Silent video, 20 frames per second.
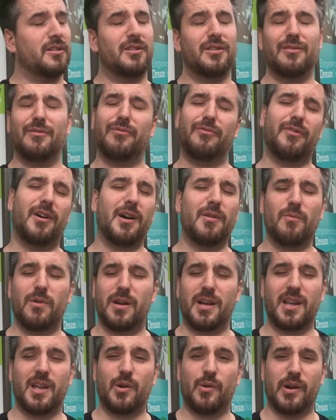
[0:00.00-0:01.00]
couldn't find
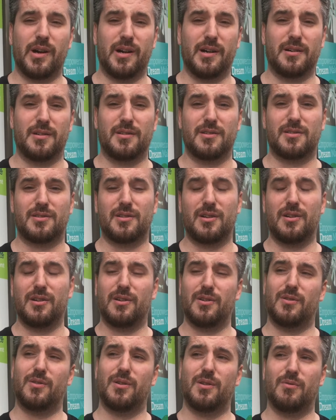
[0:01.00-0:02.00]
one anywhere. So
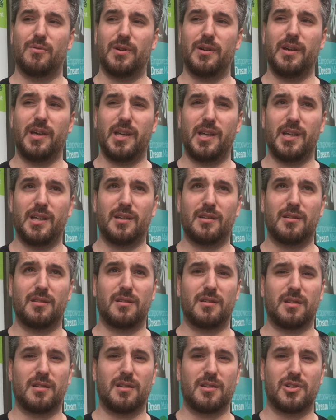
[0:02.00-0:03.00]
we're
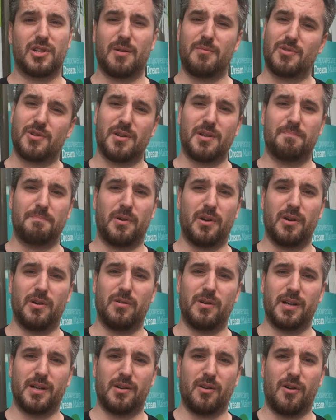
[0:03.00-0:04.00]
in Shamshui-po
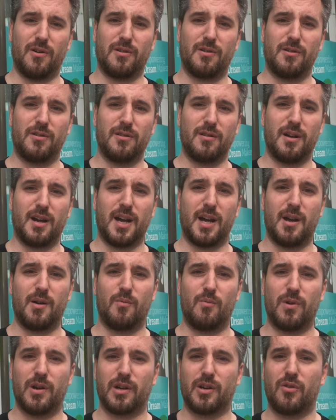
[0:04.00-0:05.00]
in Hong Kong
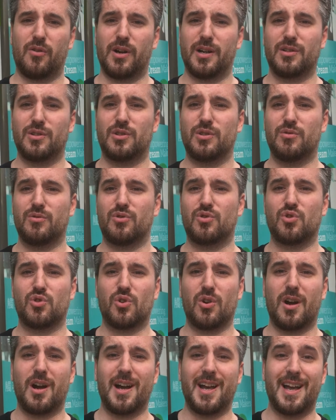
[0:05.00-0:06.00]
and we're going to
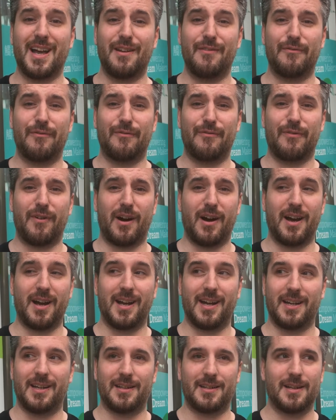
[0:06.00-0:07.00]
try and
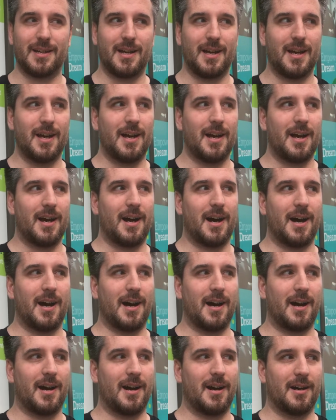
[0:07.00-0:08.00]
find
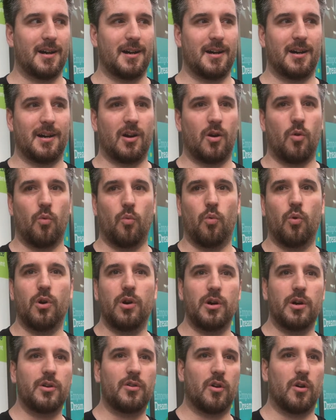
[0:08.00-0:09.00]
a
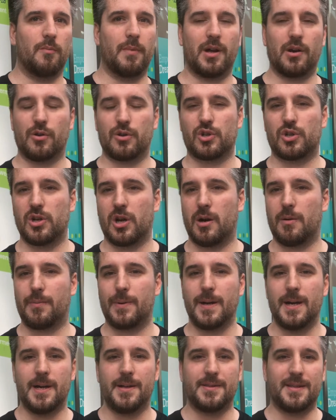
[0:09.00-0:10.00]
wood or metal shop
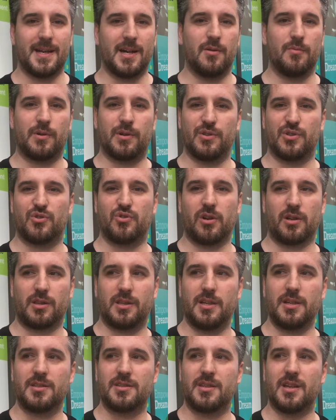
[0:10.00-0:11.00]
to help construct
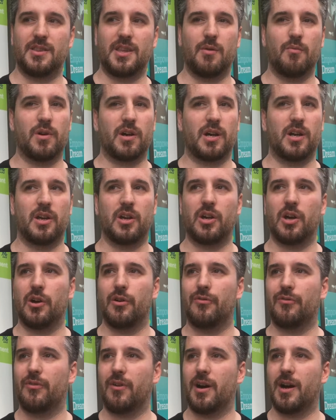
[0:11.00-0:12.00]
this, and then we're going to go
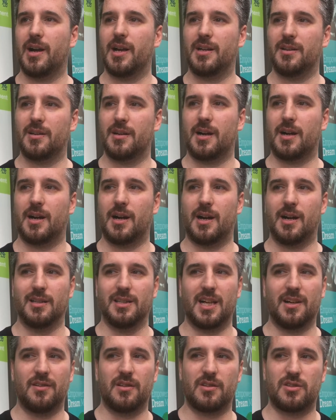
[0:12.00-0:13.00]
find a
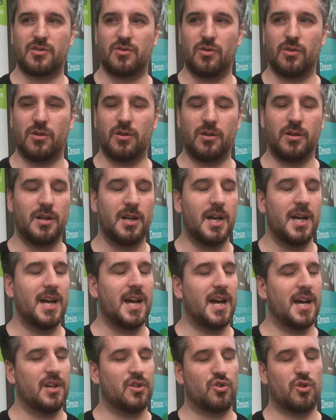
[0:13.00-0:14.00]
leather store
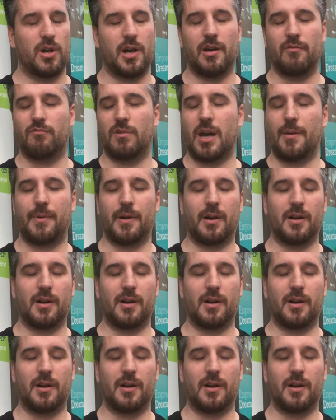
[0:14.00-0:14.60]
and try and wrap